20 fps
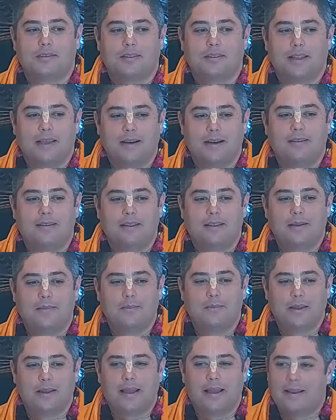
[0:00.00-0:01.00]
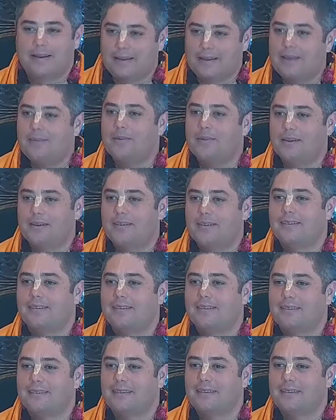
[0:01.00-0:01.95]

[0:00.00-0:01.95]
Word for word: literally be a demon.